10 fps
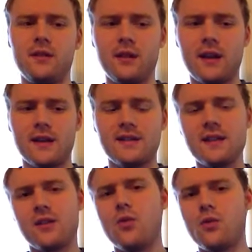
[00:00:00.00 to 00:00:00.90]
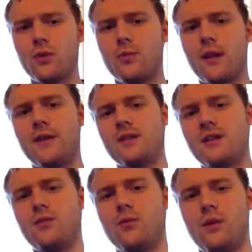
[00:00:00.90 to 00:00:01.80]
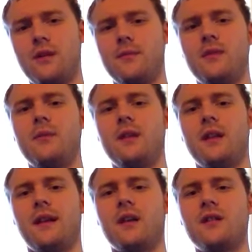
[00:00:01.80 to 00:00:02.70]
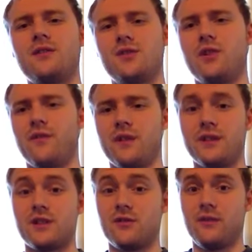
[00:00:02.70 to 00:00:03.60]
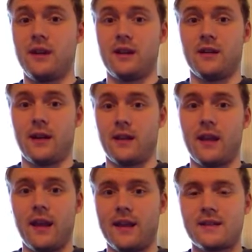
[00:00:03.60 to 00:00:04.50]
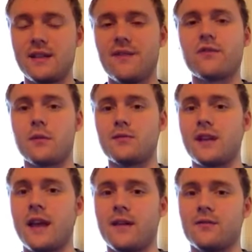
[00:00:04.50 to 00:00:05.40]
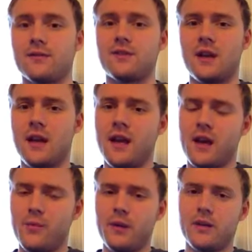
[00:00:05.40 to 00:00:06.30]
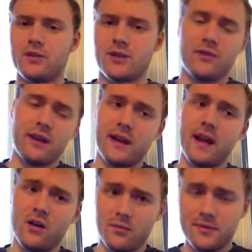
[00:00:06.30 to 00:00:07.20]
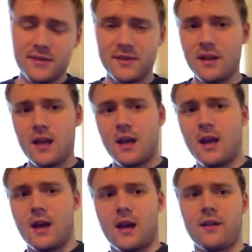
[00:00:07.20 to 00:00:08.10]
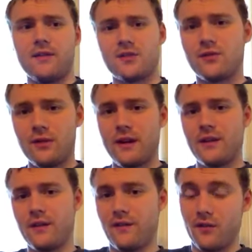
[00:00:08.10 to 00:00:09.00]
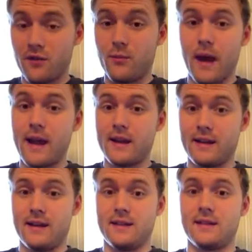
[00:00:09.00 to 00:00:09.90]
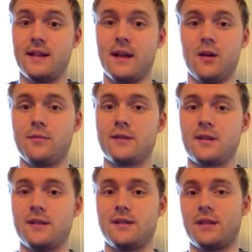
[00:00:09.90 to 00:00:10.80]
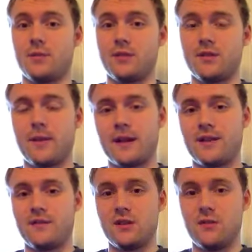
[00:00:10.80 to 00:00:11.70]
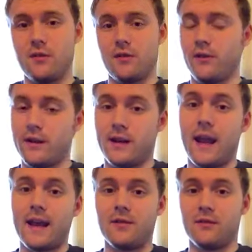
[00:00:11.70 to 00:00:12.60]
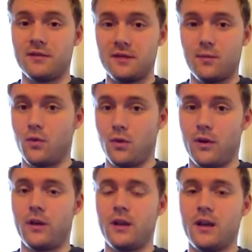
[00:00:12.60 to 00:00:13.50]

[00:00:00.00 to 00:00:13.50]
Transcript: like I said, the corner players, I don't want them to be hunched over the screen, they can't see from those angles. A bigger screen helps. The screen, the further back it helps, because their perspective is no longer at an angle, it's more